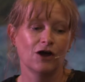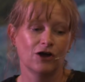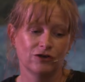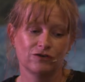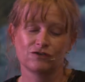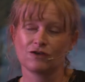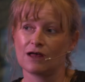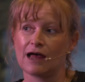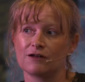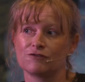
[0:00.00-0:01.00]
us
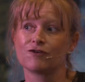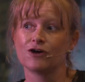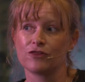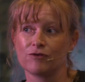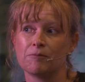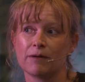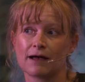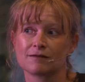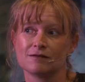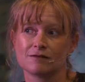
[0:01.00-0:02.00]
had further
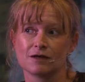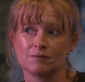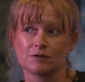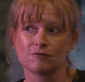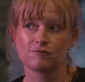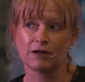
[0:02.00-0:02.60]
impacts in terms of